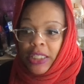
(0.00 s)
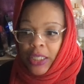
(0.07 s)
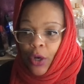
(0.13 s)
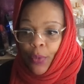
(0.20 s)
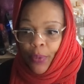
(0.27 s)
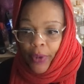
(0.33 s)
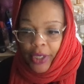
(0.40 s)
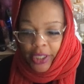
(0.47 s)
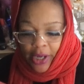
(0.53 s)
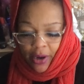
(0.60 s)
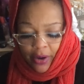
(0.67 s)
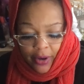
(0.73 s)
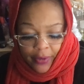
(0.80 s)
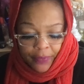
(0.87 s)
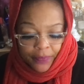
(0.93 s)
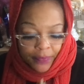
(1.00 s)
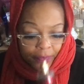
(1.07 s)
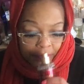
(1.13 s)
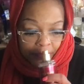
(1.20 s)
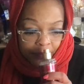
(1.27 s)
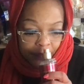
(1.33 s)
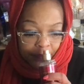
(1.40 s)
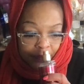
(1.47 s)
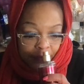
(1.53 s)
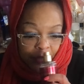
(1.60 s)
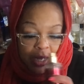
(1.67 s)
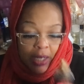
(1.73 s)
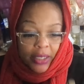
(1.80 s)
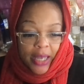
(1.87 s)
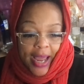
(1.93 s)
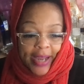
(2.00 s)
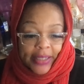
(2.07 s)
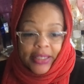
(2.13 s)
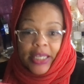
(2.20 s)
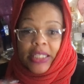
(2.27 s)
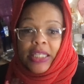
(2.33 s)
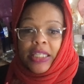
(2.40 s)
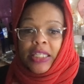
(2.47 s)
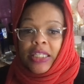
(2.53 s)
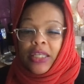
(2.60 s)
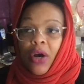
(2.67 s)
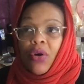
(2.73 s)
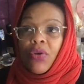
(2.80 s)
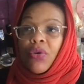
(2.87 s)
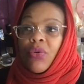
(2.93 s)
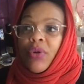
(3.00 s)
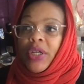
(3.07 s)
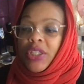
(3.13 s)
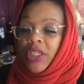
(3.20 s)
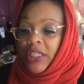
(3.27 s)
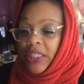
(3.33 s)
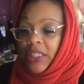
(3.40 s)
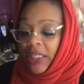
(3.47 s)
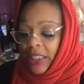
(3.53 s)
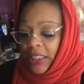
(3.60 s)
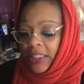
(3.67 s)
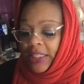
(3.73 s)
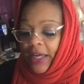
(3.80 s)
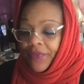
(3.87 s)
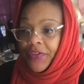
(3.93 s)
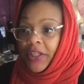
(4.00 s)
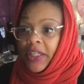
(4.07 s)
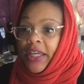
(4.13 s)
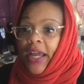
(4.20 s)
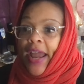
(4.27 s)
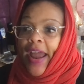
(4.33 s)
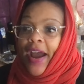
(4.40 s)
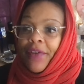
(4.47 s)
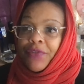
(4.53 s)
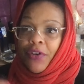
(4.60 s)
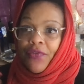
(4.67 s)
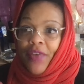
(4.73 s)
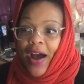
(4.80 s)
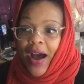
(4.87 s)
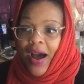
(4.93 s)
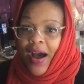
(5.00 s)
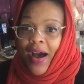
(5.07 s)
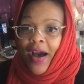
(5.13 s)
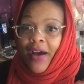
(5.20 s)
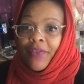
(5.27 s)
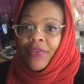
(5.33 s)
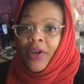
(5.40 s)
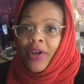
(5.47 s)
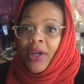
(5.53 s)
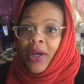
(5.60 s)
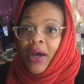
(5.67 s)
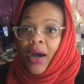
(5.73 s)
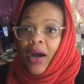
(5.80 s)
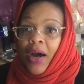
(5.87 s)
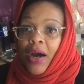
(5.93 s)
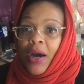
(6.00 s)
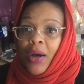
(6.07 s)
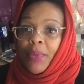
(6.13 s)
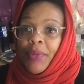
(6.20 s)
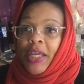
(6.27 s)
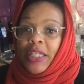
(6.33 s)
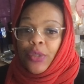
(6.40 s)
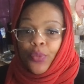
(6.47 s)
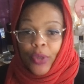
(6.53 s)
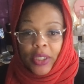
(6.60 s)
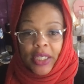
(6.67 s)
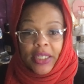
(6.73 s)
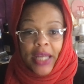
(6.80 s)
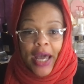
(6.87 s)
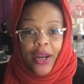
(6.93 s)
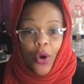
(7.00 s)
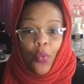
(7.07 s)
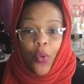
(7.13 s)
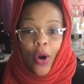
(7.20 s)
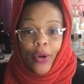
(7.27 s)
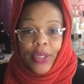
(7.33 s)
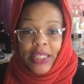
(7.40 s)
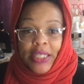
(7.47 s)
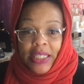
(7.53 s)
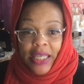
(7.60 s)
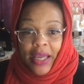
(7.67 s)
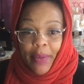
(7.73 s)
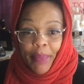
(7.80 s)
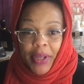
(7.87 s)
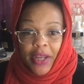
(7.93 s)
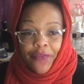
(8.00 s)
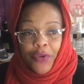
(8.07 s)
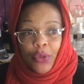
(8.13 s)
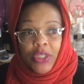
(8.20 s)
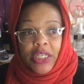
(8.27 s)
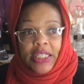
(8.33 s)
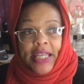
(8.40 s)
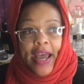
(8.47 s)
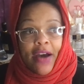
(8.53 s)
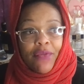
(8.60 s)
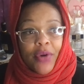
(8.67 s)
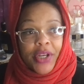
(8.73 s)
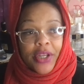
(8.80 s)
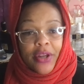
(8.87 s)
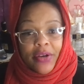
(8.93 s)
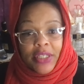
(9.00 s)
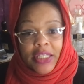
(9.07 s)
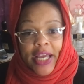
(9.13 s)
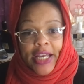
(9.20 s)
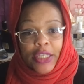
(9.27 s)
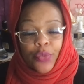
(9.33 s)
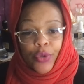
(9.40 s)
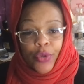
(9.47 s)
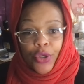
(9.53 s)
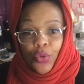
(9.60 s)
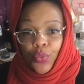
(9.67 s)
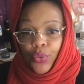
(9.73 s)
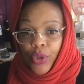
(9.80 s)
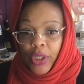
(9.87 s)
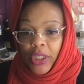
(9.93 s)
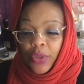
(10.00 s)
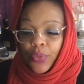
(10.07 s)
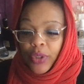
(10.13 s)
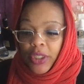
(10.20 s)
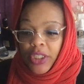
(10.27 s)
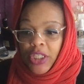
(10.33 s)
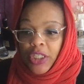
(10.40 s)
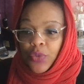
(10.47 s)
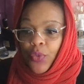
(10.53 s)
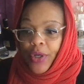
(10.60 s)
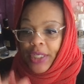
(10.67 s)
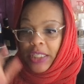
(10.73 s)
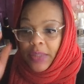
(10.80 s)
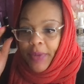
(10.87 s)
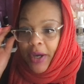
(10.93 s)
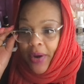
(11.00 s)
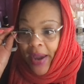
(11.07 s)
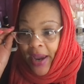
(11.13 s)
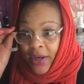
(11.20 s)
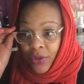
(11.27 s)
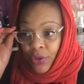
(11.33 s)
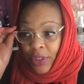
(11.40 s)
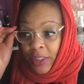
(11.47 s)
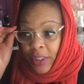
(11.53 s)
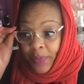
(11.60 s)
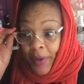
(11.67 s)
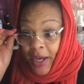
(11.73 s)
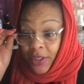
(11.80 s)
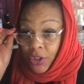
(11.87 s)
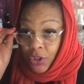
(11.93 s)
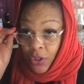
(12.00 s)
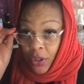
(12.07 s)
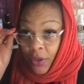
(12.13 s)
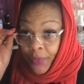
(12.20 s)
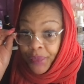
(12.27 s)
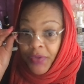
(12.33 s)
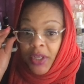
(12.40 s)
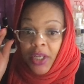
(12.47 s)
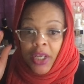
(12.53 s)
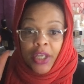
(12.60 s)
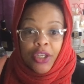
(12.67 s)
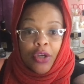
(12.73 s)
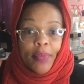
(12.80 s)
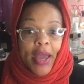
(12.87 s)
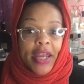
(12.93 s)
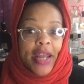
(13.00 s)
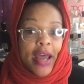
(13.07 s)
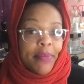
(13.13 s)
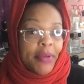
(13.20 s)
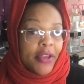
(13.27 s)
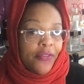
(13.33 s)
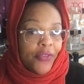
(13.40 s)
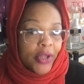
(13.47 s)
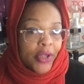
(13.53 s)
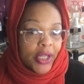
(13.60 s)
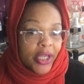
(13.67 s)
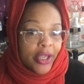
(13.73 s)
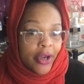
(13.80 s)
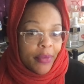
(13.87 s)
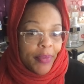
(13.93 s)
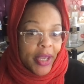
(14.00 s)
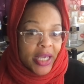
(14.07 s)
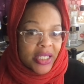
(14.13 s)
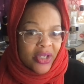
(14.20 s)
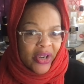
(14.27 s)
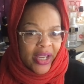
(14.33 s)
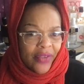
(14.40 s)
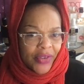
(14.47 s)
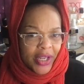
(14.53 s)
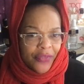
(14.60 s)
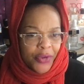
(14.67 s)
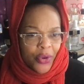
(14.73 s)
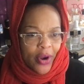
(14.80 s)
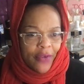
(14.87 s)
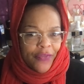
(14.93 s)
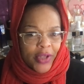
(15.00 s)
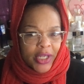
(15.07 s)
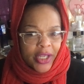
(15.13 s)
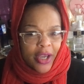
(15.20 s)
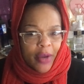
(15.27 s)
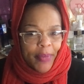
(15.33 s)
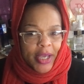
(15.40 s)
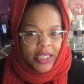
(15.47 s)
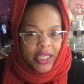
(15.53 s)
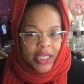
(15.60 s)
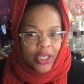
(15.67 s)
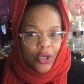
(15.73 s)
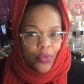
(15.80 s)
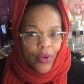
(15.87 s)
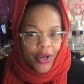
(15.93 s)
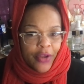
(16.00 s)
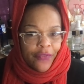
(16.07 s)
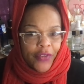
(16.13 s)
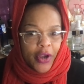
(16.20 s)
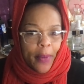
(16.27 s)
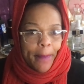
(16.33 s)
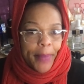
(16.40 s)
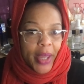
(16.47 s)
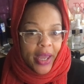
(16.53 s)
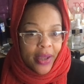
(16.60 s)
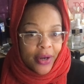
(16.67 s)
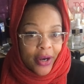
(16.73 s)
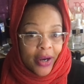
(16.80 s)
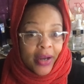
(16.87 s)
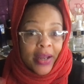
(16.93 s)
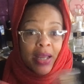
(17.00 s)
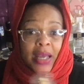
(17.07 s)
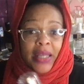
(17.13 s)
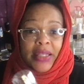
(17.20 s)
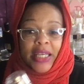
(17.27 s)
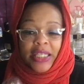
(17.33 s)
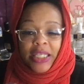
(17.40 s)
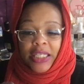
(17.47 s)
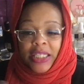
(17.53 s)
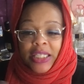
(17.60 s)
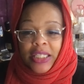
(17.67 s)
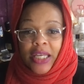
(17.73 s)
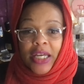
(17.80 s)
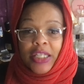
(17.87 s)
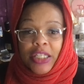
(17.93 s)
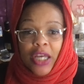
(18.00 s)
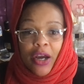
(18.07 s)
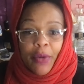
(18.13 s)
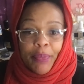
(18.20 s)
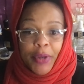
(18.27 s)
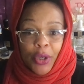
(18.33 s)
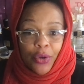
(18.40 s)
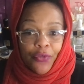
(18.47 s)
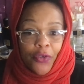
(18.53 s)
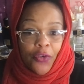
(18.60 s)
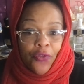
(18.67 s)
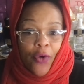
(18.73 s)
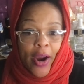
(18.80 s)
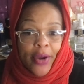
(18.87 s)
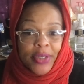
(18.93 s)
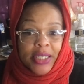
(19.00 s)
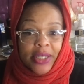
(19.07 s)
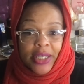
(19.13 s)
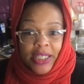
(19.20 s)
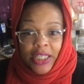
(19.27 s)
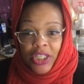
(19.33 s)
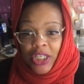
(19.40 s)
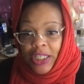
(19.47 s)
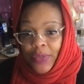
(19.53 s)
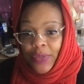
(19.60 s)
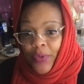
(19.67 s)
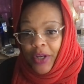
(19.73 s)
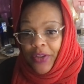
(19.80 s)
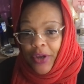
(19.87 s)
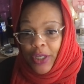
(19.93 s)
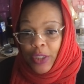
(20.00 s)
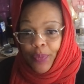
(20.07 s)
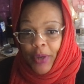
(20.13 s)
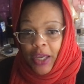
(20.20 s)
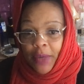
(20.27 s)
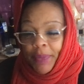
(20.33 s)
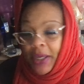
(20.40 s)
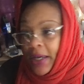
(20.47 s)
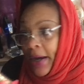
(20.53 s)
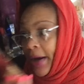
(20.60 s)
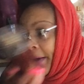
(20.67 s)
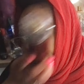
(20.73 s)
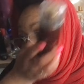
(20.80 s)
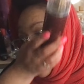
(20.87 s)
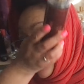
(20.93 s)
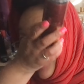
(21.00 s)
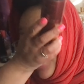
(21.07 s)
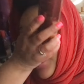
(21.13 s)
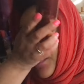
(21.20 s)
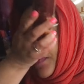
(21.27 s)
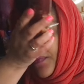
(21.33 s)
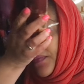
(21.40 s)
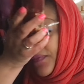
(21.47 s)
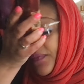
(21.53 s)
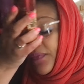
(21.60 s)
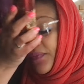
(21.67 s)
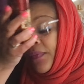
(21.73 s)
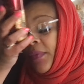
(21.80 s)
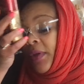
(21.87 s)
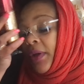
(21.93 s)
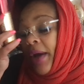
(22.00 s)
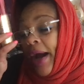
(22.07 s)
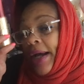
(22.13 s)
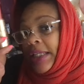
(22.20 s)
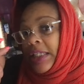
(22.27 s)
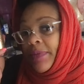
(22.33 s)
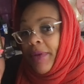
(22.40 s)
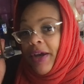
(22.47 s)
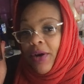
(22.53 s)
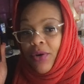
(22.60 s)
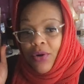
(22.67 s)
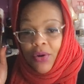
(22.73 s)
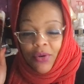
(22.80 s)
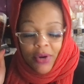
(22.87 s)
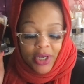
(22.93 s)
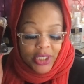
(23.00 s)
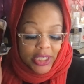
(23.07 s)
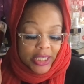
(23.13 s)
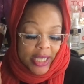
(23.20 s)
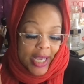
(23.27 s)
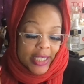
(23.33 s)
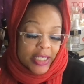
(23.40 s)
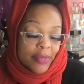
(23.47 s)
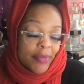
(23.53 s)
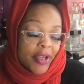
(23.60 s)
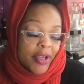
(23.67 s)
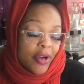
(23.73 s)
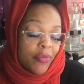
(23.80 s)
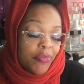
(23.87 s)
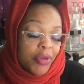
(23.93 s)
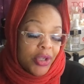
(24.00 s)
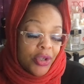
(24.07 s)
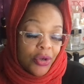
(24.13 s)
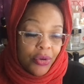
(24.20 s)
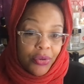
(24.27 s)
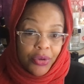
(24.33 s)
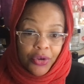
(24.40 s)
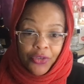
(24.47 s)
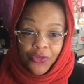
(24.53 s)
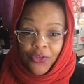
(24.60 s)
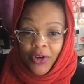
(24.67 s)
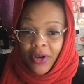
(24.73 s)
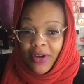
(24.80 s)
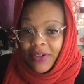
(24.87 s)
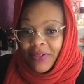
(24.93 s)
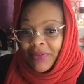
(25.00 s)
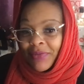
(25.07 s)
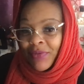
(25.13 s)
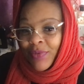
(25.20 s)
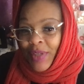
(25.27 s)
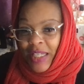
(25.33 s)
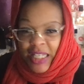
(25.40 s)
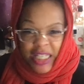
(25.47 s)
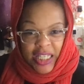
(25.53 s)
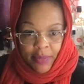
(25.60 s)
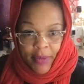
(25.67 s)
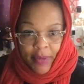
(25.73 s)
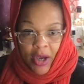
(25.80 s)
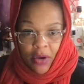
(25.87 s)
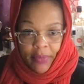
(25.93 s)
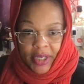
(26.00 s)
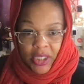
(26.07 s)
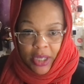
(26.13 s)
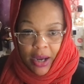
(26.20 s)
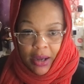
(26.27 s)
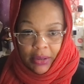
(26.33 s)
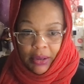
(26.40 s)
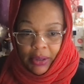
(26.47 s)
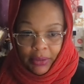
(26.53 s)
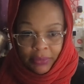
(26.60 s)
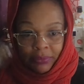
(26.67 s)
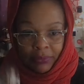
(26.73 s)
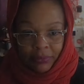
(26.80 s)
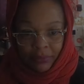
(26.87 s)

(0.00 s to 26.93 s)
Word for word: so pretty y'all like this is so gorgeous this is definitely an after five um, it's really not a work scent, but if you just have one of those days where you really, really just want to smell extra special, you may not be feeling your best, or even if you are feeling your best and you want to feel better, this is such a beautiful fragrance. And this is just one of those pick me up. I smell gorgeous. I smell beautiful. Smell me, darling.